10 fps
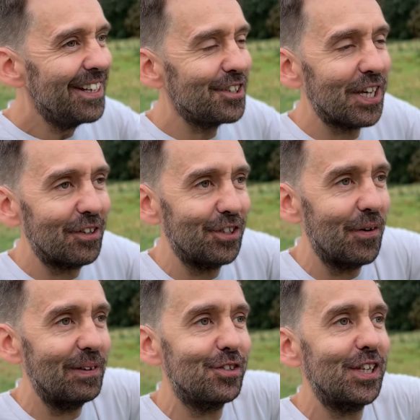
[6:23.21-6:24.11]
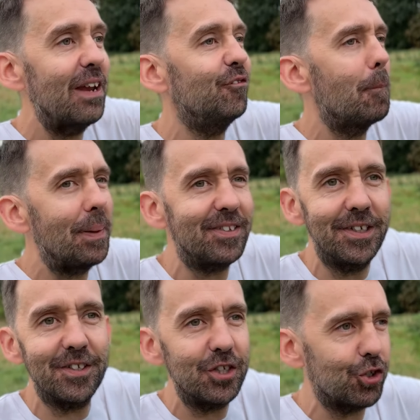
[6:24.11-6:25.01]
the Secretary of State for
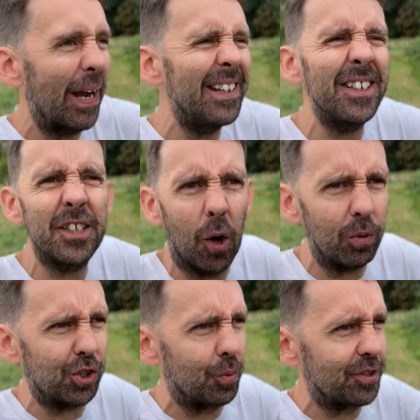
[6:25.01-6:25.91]
Business and Trade and Culture or